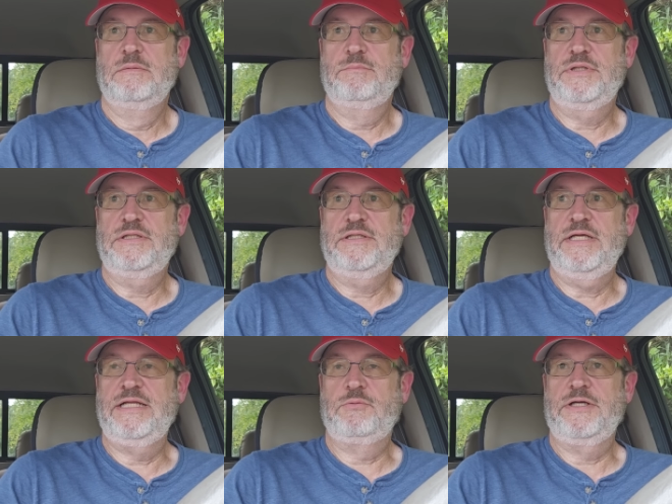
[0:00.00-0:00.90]
But
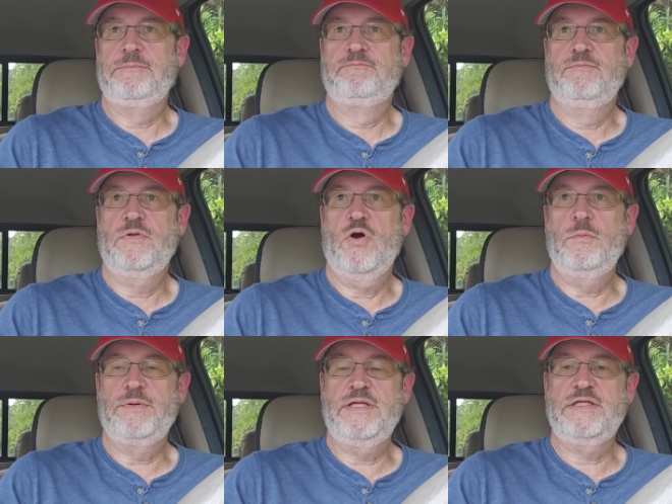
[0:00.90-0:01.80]
anyway,
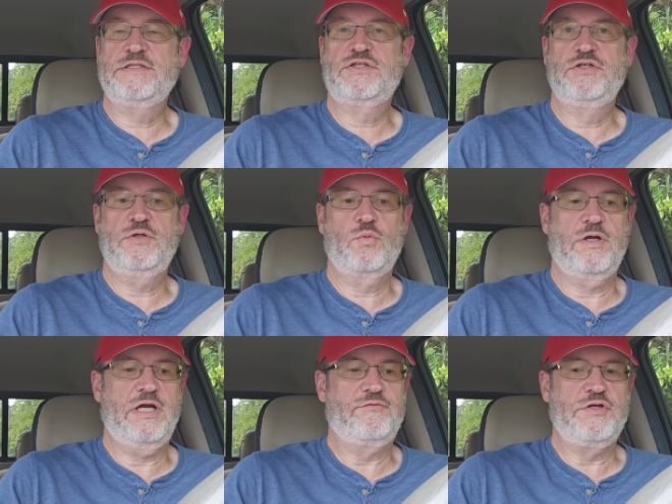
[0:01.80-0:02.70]
hope it is good
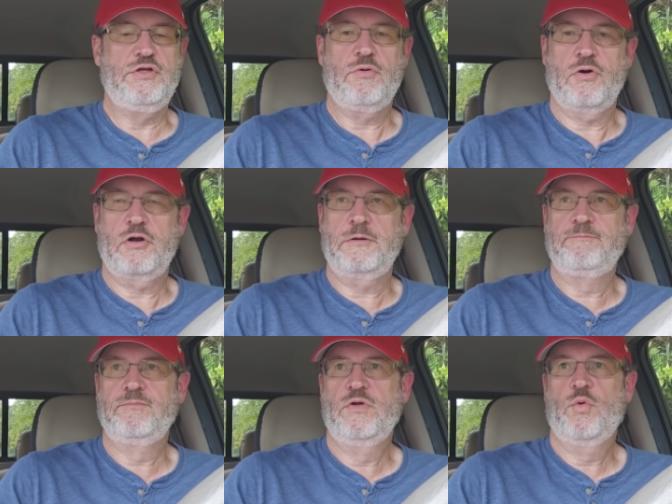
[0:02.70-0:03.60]
wherever you are.
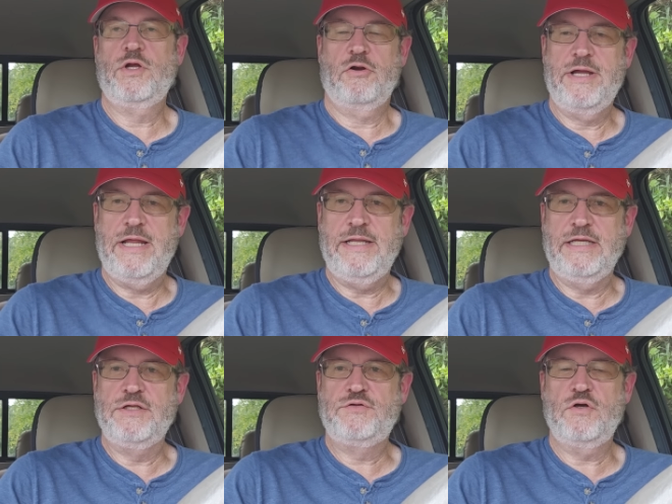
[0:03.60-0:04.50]
We are heading
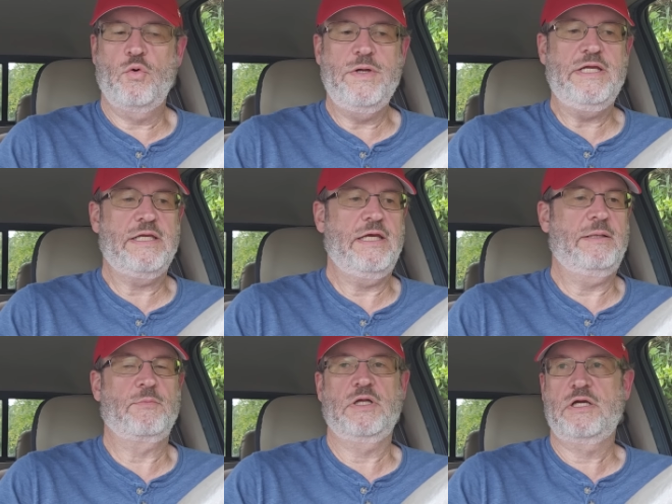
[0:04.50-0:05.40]
into a
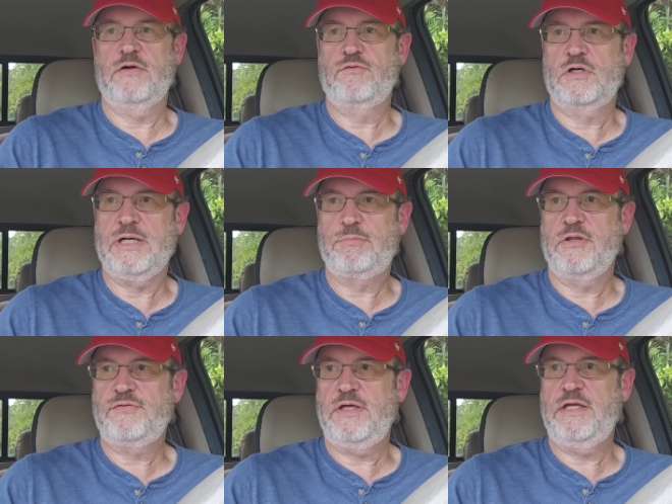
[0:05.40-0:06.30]
weekend. i to cover a couple
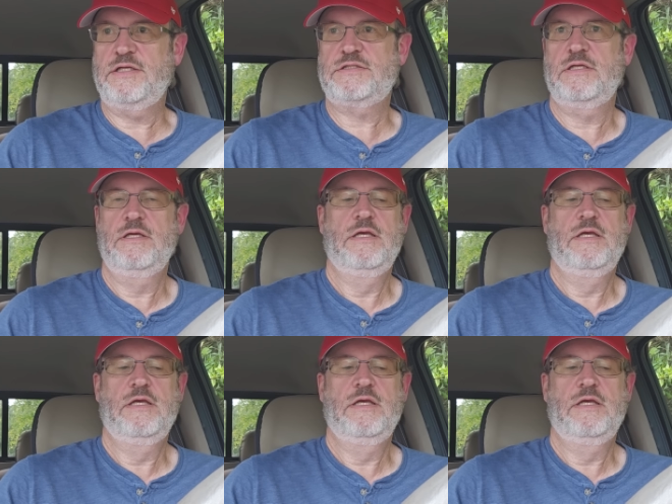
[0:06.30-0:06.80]
of things.